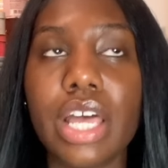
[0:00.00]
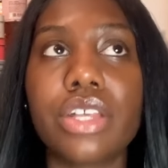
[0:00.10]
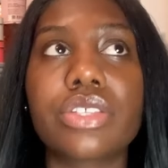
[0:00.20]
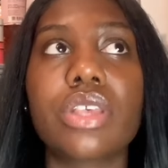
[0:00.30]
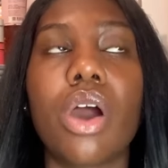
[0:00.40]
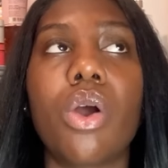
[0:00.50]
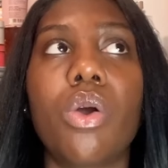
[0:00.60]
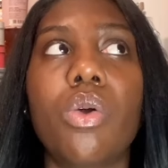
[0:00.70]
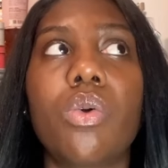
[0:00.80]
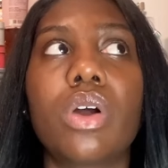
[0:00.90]

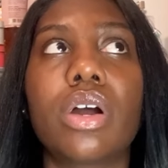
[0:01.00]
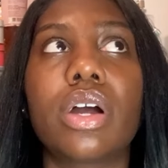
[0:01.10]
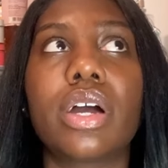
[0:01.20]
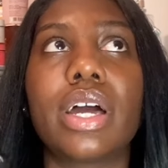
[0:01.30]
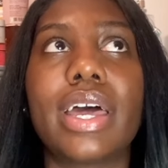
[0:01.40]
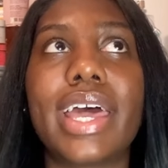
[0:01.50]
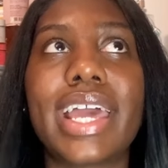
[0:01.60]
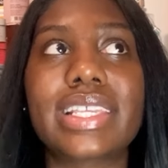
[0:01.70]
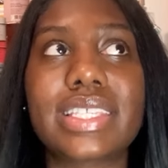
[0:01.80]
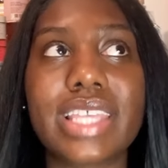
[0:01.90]
So
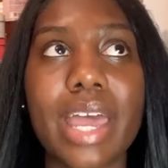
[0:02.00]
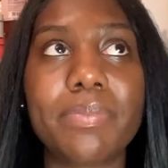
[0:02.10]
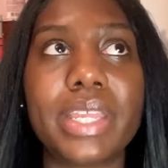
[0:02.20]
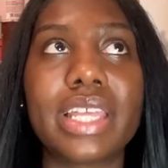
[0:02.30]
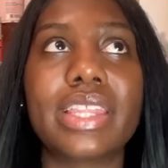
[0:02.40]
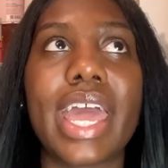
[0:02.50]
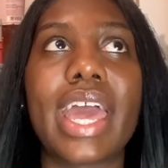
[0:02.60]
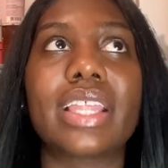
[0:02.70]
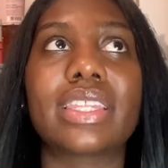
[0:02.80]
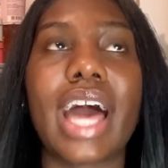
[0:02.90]
accepting
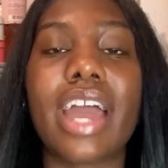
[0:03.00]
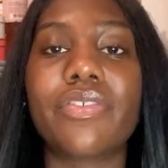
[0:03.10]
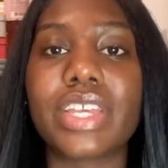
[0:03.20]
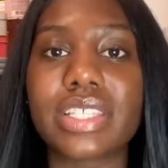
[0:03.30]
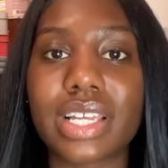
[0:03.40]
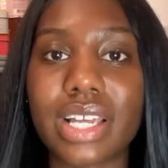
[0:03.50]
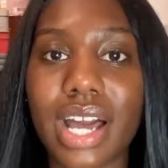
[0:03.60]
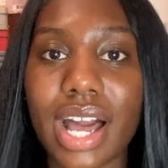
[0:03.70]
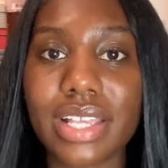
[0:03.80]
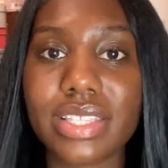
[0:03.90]
that life is a
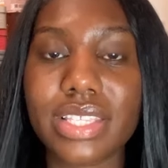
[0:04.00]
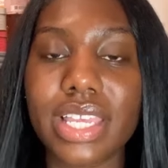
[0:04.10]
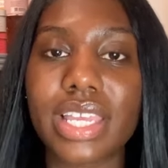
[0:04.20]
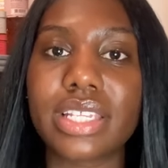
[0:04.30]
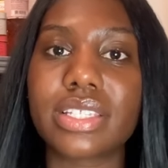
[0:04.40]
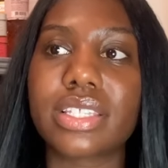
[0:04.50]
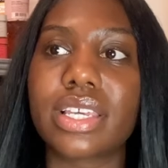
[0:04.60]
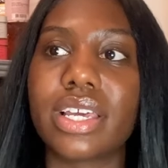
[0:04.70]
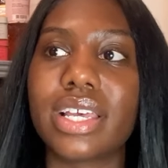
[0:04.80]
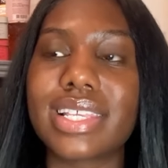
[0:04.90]
constant
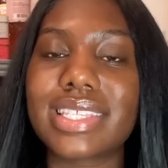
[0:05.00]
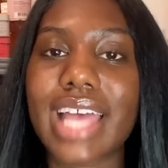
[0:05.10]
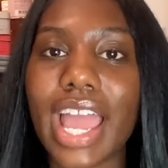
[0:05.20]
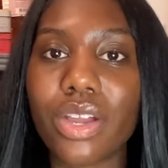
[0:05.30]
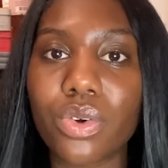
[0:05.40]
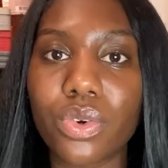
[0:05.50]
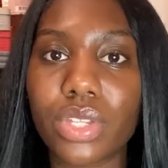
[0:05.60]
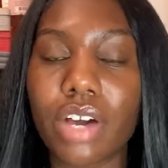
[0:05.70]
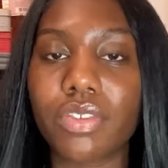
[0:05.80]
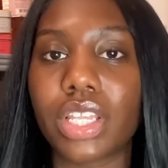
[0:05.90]

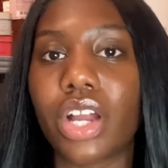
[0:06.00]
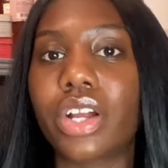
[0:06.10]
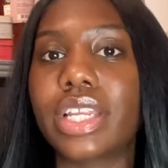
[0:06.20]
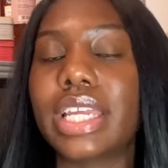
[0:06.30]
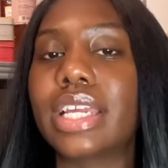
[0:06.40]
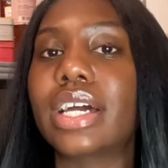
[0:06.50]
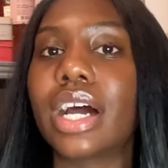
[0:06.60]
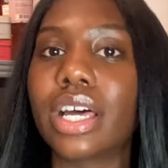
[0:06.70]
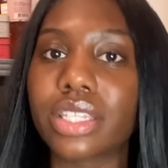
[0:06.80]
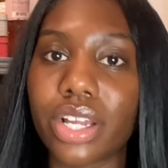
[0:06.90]
cycle of learning,
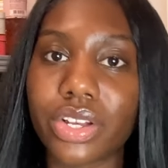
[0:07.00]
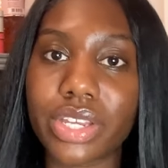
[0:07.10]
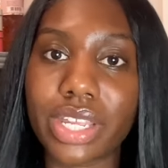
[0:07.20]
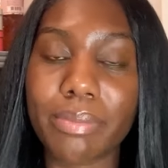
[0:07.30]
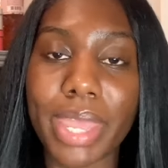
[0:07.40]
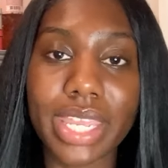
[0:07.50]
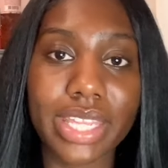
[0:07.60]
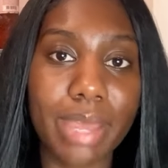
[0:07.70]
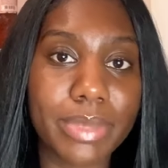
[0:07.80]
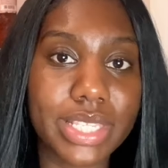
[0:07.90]
unlearning,
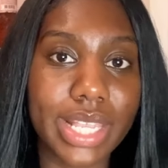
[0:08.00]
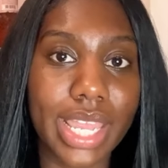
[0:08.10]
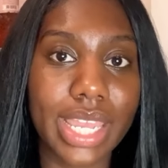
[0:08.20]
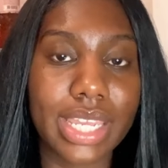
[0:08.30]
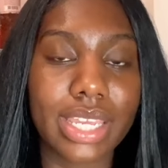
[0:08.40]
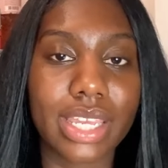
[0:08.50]
making that mistake,